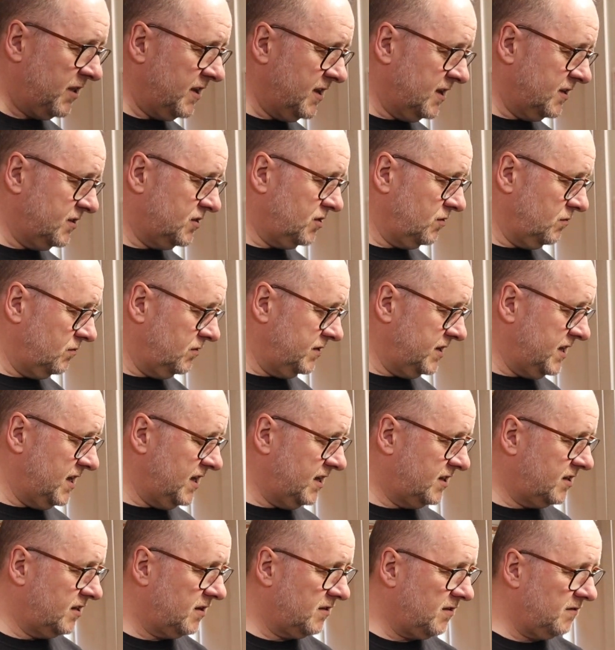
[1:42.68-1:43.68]
things you'll
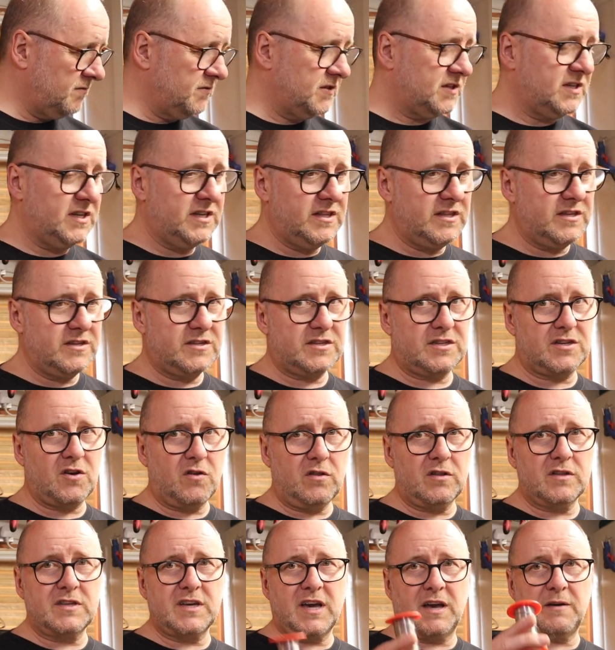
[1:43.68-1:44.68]
need, obviously the
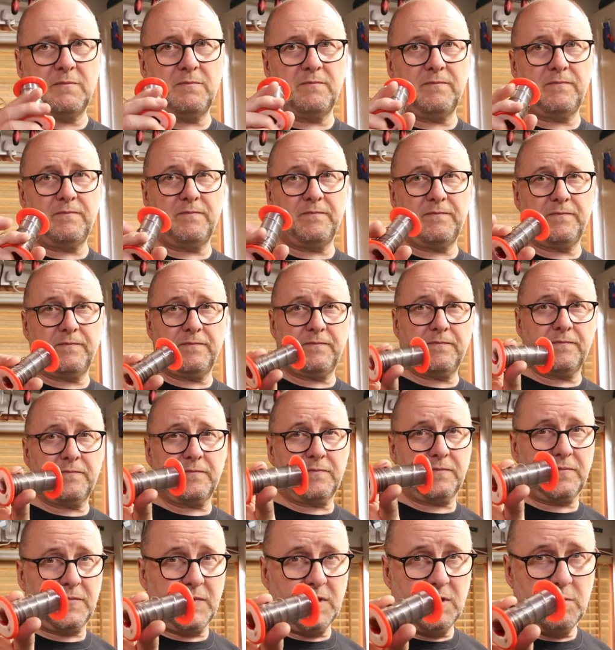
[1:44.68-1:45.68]
solder.
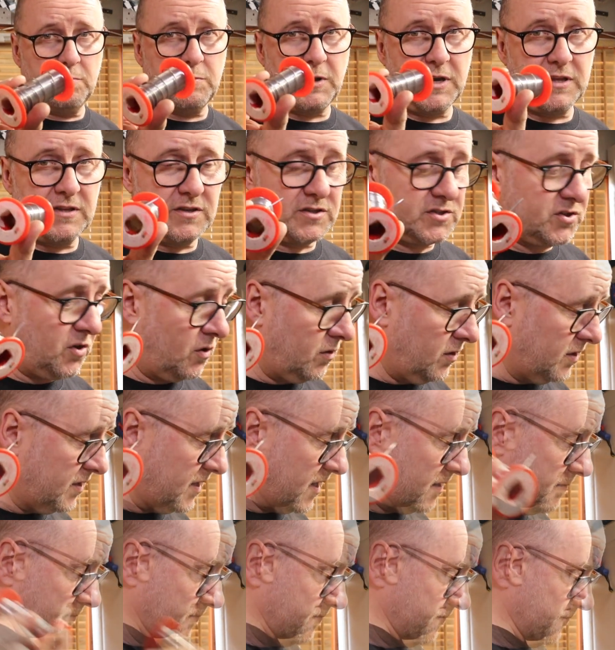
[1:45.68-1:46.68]
You buy the
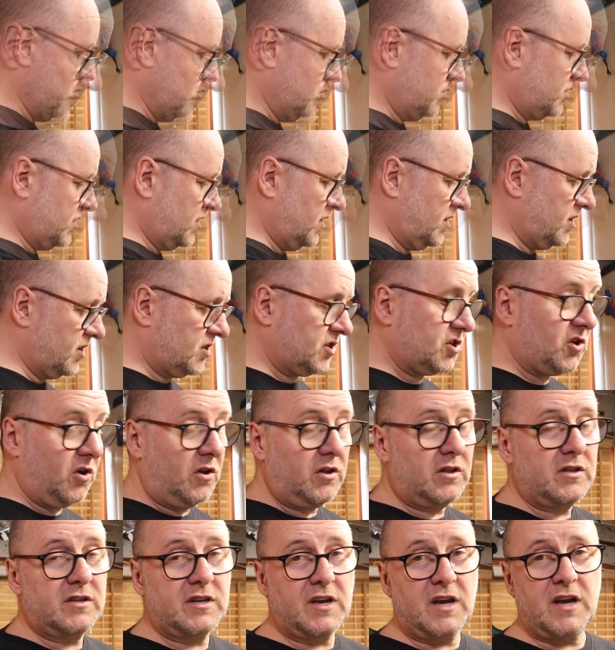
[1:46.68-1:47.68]
solder. Most of the
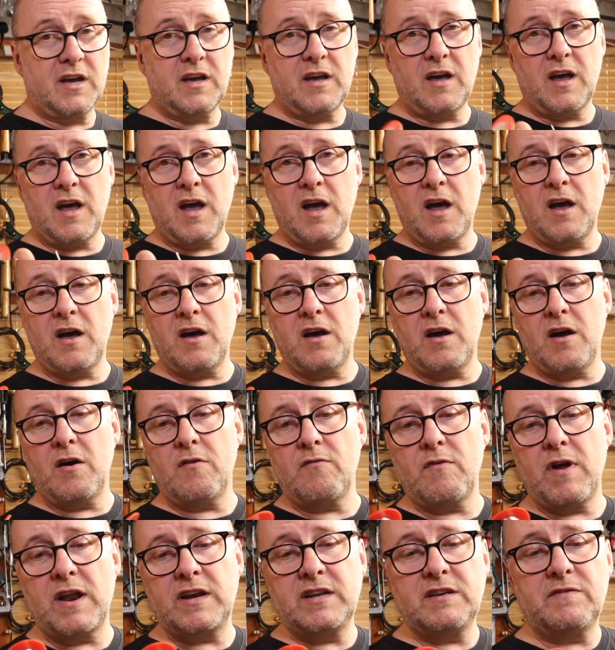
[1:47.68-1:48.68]
solder are
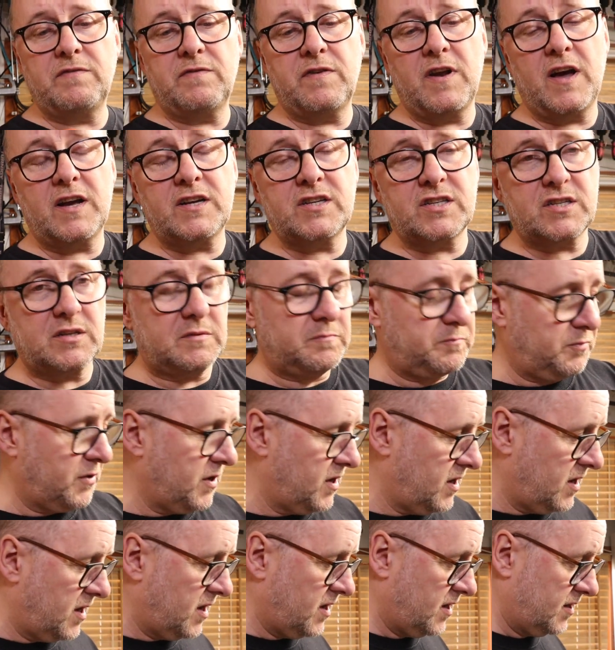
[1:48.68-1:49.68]
ready fluxed,
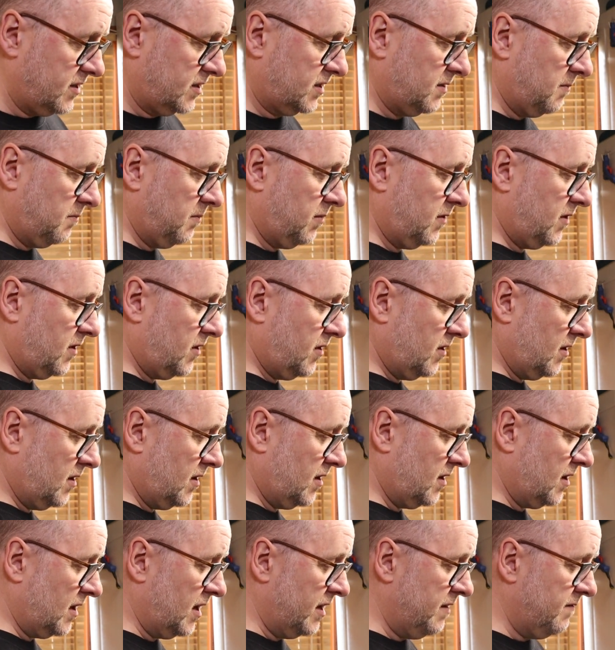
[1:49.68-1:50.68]
but some
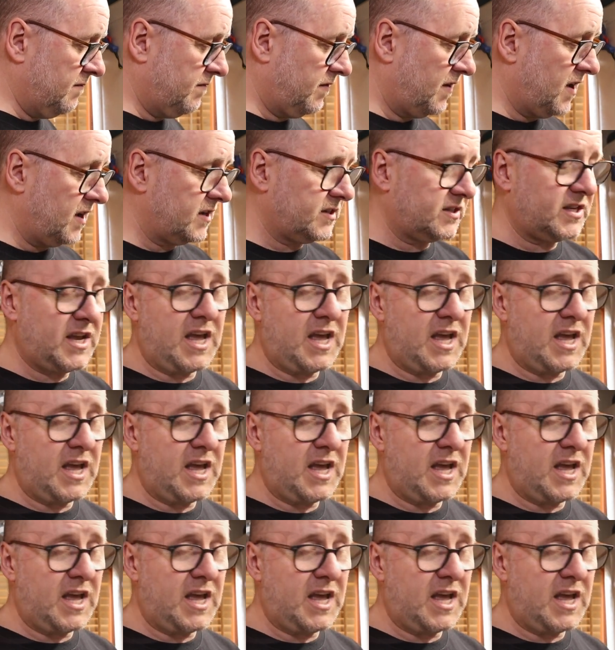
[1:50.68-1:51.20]
clean flux